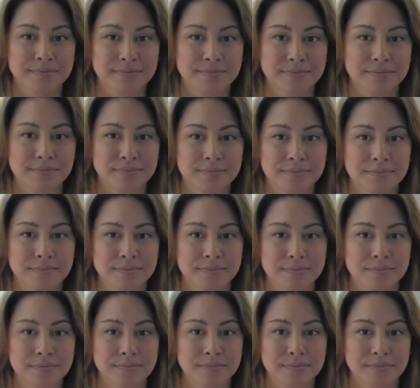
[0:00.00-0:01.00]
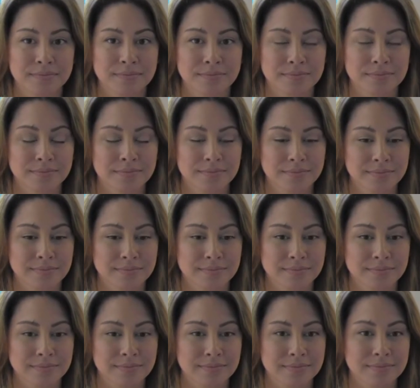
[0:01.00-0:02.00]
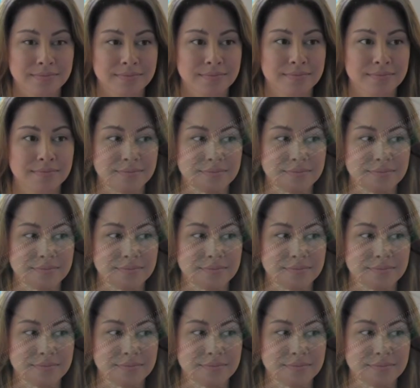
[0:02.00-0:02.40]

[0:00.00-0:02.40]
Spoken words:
(not speaking)